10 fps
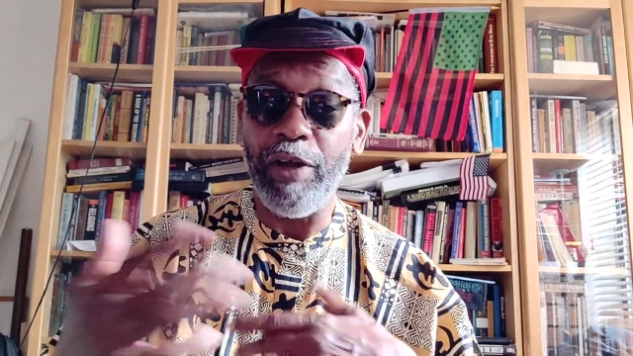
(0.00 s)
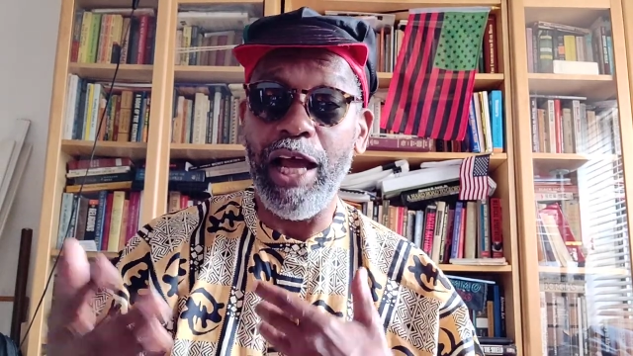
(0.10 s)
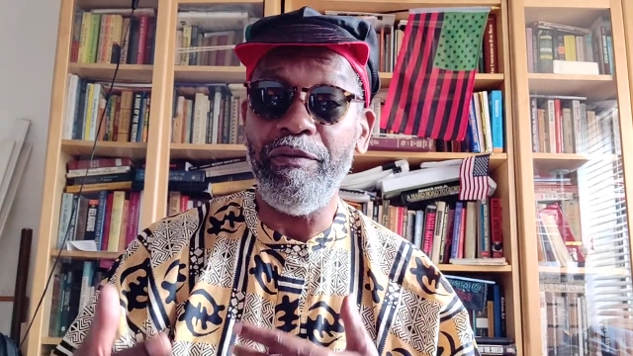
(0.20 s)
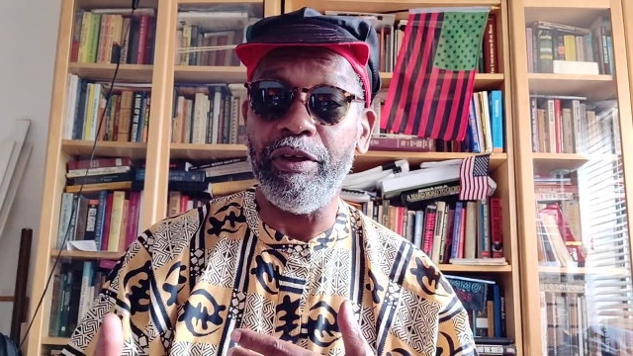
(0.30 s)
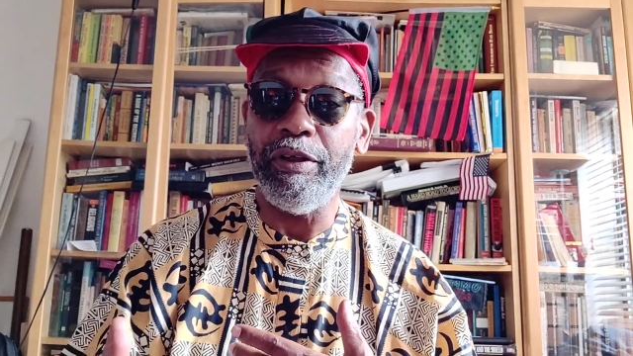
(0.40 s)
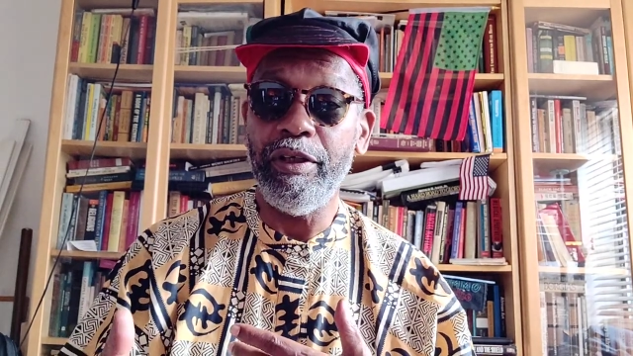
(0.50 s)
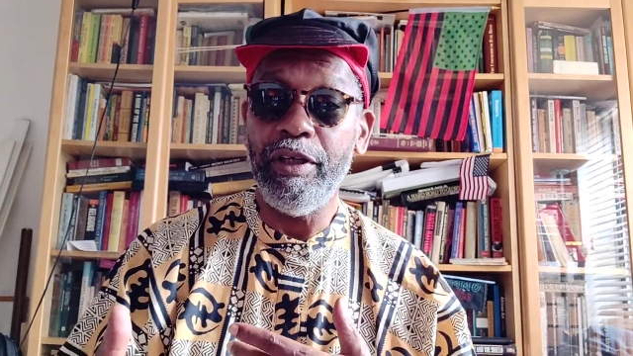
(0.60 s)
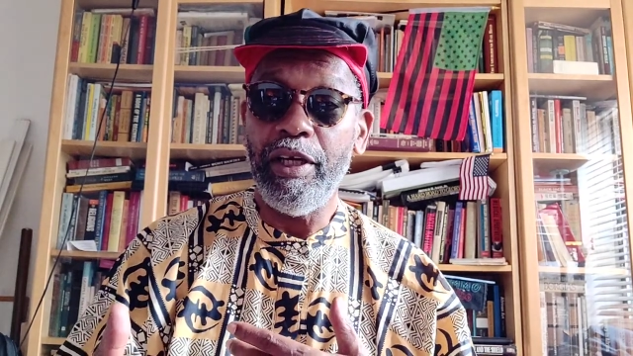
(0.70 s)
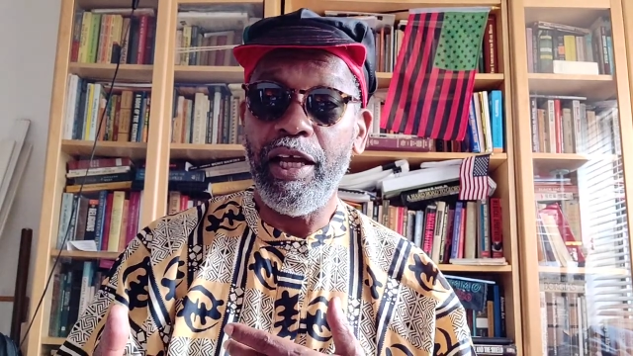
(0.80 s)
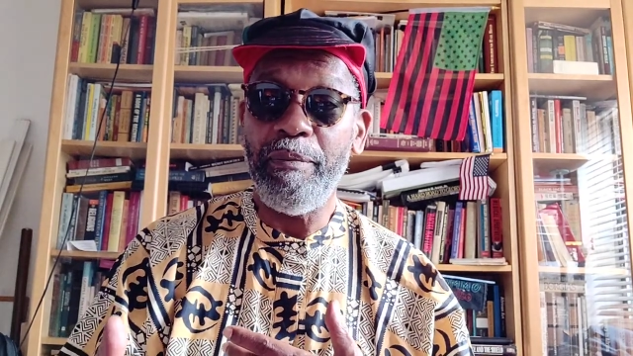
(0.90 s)
forever.
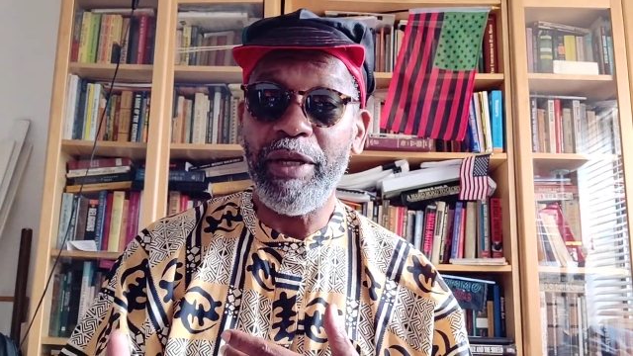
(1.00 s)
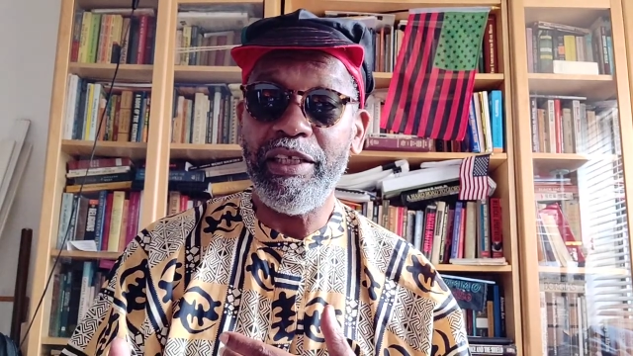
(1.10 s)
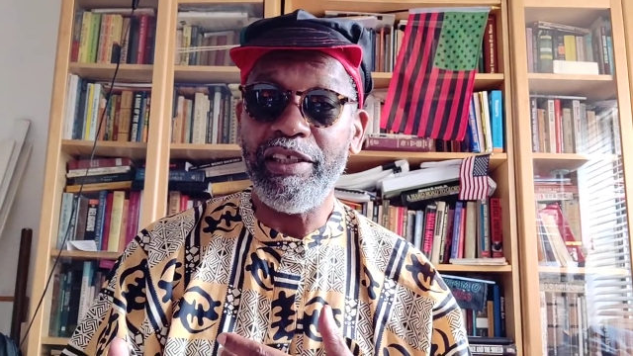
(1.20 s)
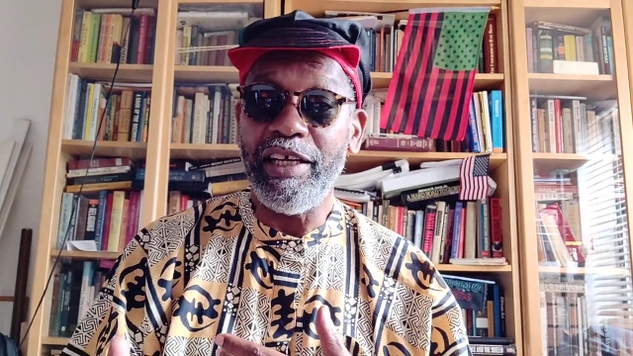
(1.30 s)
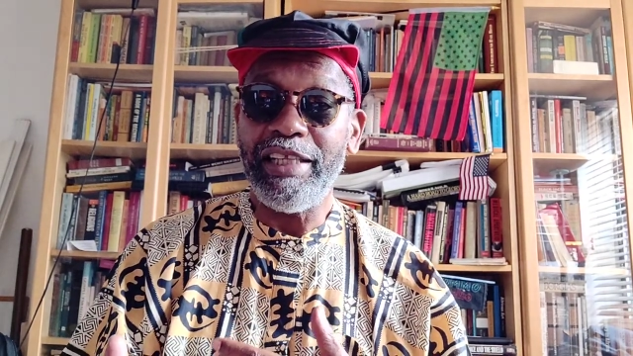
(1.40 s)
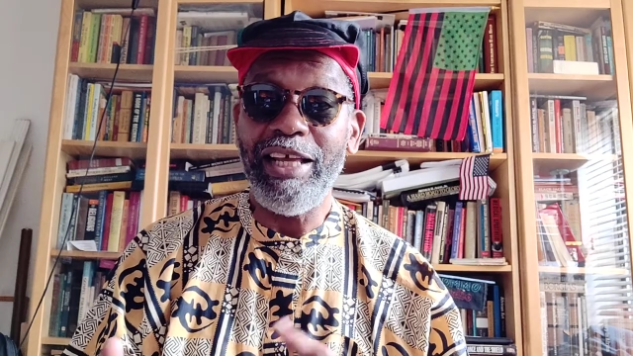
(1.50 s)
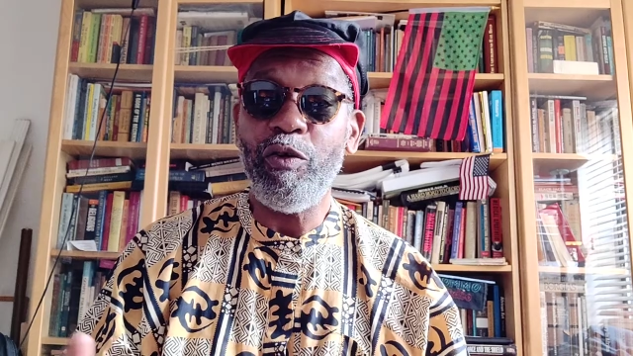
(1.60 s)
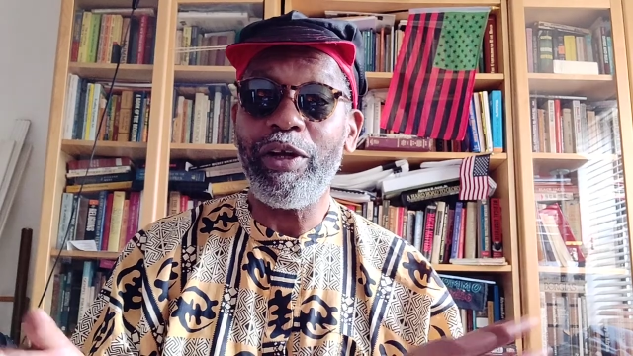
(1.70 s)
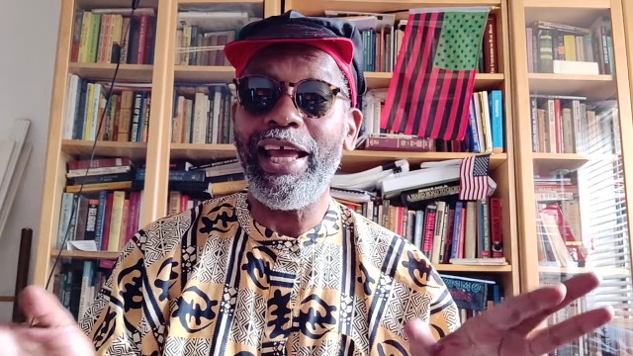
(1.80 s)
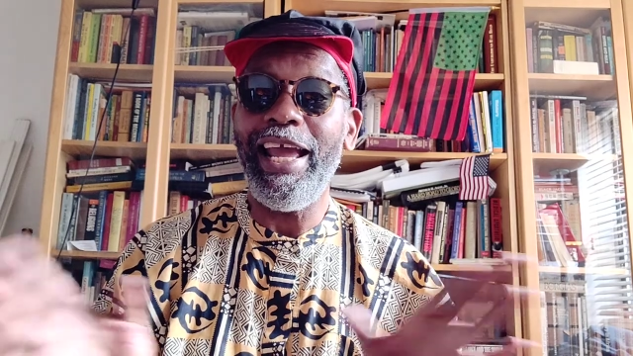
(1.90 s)
It means they
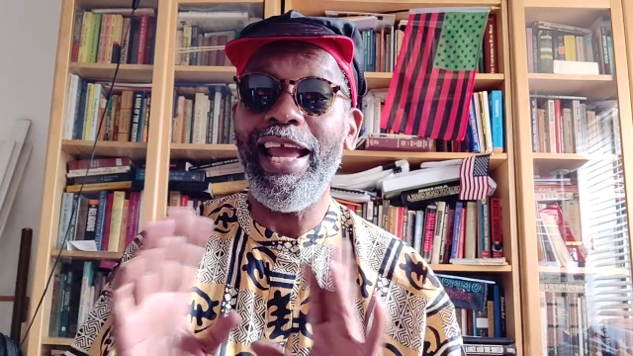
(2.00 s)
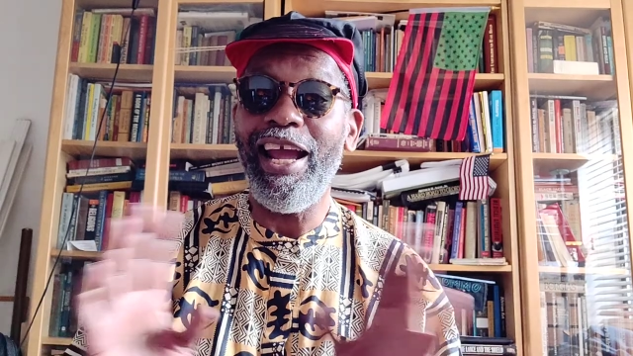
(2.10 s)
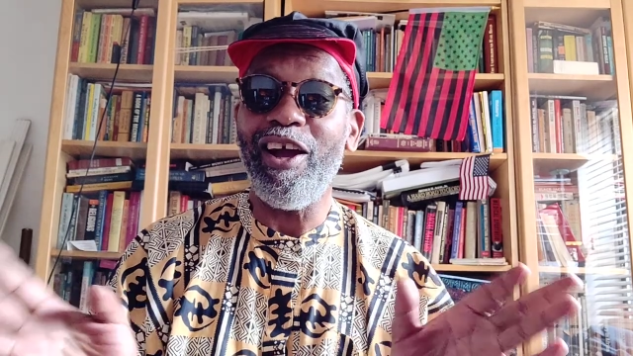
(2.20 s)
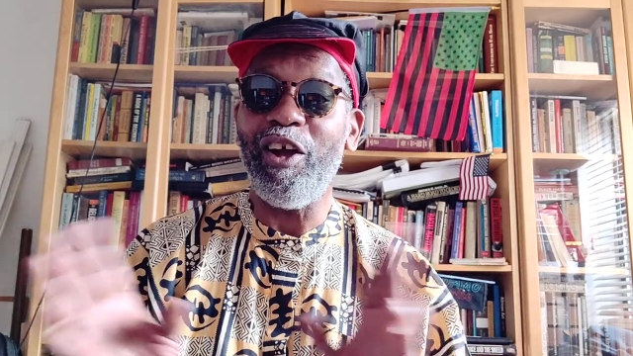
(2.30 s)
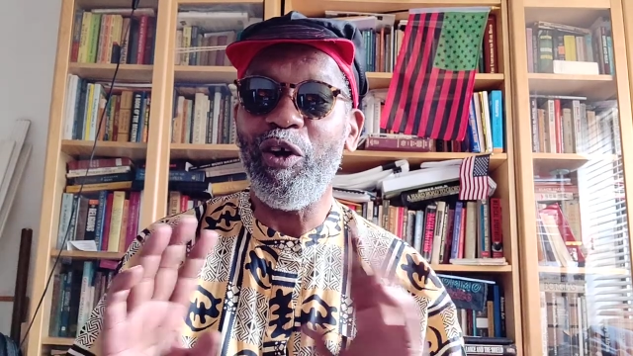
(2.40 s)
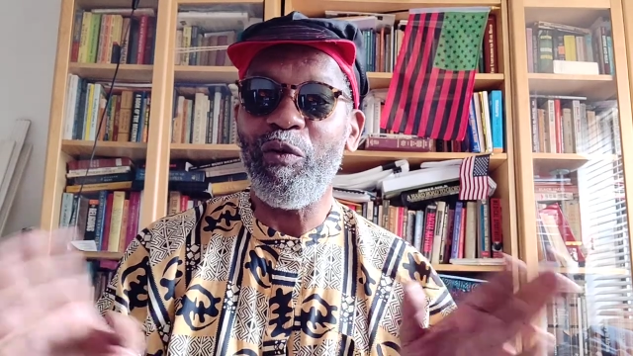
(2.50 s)
don't care